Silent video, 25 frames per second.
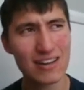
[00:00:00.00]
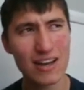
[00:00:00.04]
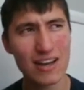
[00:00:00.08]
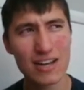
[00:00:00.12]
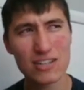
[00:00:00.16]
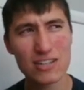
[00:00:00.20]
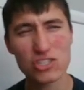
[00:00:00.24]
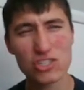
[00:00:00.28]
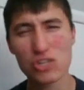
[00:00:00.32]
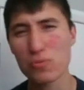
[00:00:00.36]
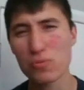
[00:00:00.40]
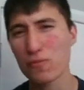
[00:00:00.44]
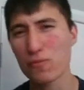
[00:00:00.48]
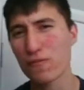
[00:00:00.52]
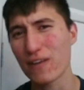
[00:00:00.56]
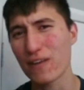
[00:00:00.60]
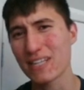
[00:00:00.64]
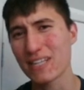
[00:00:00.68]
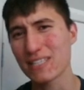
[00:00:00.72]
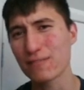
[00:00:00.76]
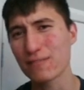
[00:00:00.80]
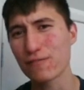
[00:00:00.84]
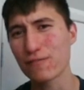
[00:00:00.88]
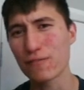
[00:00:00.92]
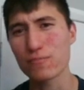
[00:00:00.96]
super
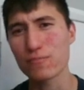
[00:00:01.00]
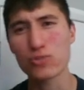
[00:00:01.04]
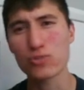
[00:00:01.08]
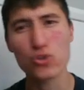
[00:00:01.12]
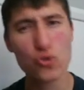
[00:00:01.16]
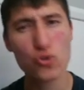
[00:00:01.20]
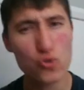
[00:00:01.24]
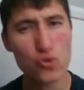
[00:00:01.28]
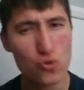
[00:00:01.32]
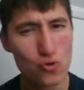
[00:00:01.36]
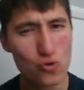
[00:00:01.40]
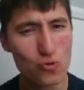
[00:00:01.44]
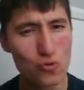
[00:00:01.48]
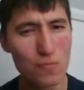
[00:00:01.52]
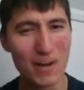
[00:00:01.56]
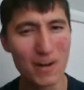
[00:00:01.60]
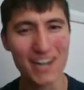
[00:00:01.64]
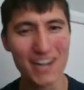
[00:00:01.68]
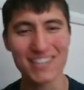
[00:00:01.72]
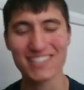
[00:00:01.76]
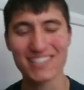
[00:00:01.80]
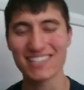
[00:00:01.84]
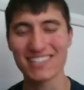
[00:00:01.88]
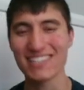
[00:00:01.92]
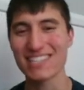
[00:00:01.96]
effective from too
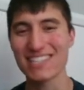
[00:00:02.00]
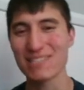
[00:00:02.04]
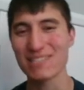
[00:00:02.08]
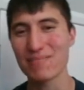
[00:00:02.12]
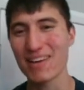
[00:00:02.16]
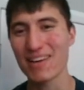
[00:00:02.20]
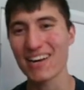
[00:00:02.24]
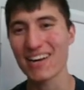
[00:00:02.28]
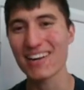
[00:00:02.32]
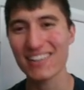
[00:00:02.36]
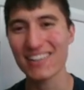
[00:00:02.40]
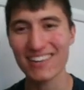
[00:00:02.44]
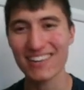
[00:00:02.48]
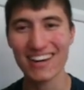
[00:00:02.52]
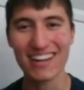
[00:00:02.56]
much in this meta.